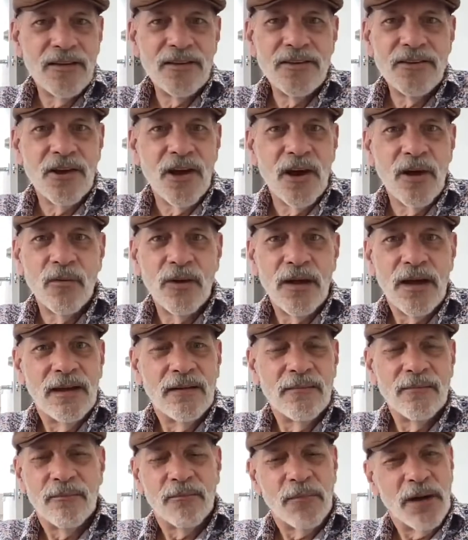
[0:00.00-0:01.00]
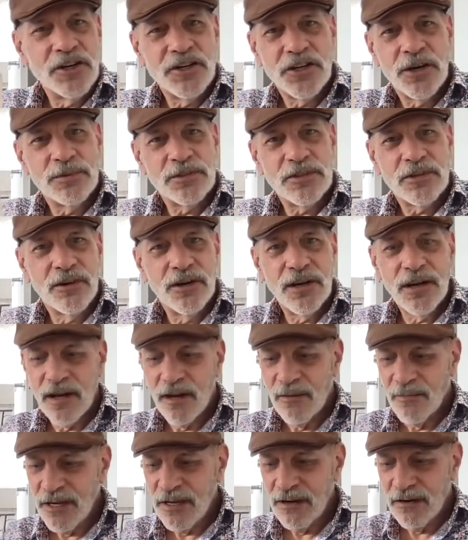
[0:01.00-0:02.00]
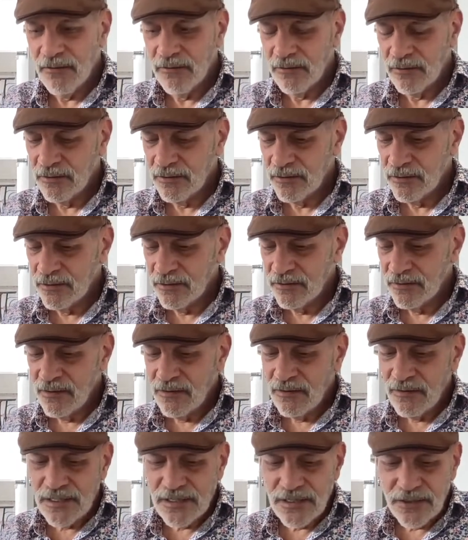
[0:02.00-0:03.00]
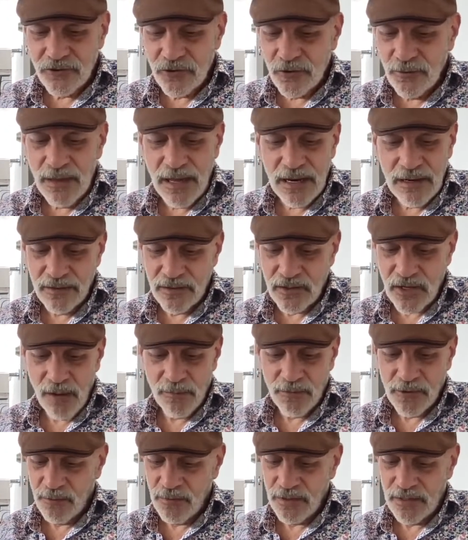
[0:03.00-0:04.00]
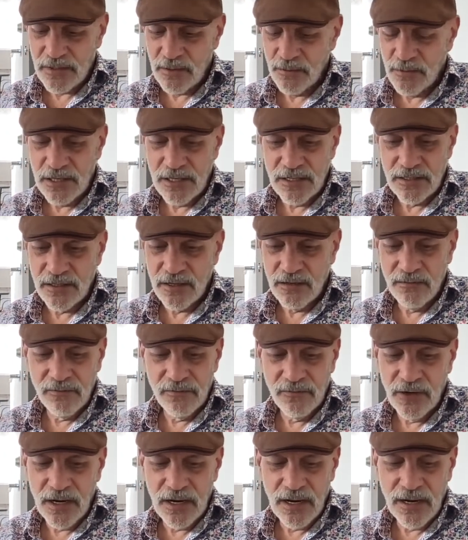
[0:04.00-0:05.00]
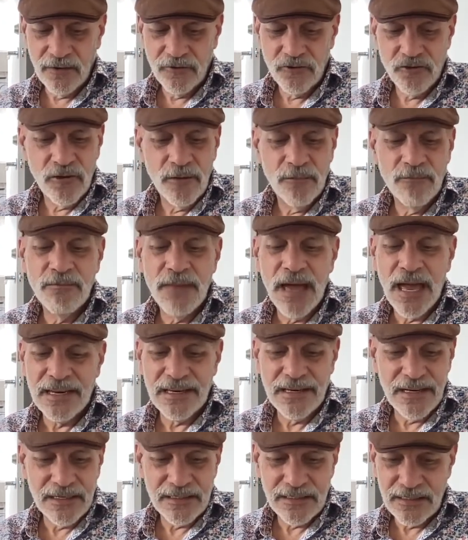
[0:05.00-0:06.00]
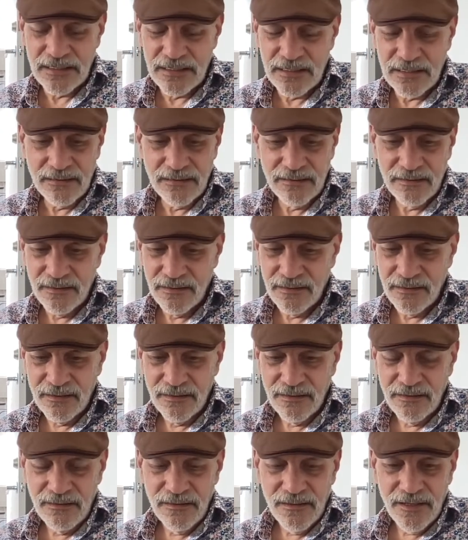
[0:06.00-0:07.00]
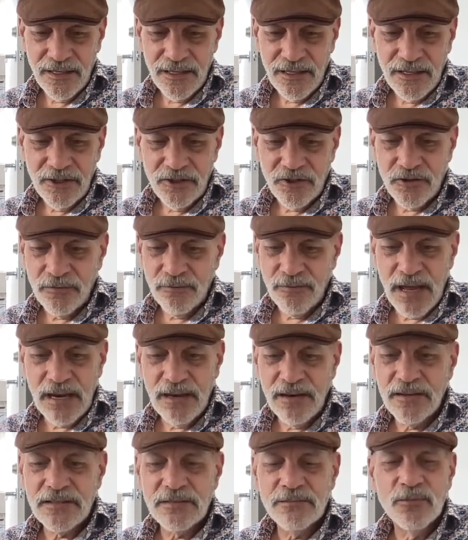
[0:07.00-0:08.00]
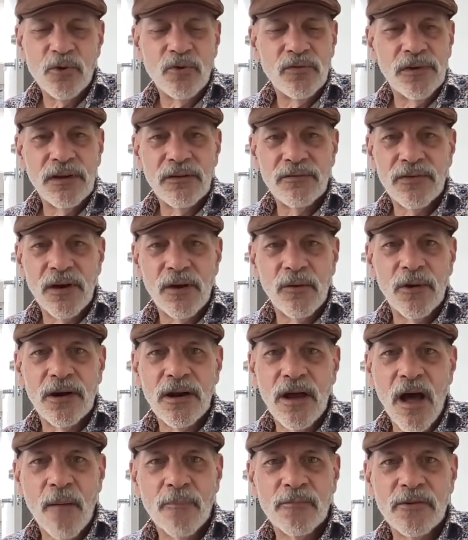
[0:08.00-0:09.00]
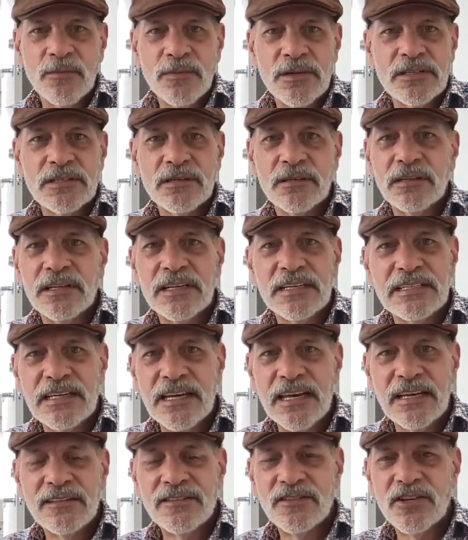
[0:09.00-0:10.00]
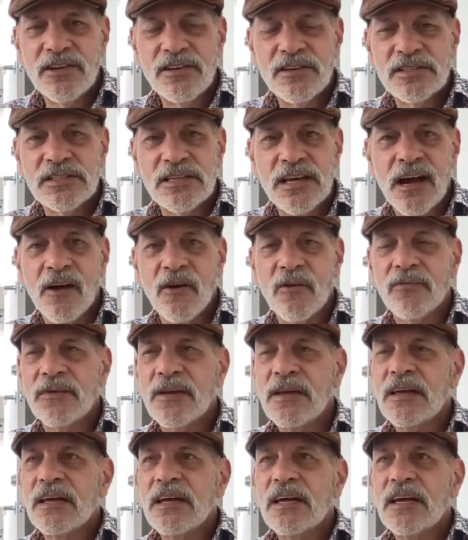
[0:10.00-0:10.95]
You know, and my ships are going to come in. This tremendous optimism in this reading. Tremendous. Tremendous moving forward optimism, listening to yourself,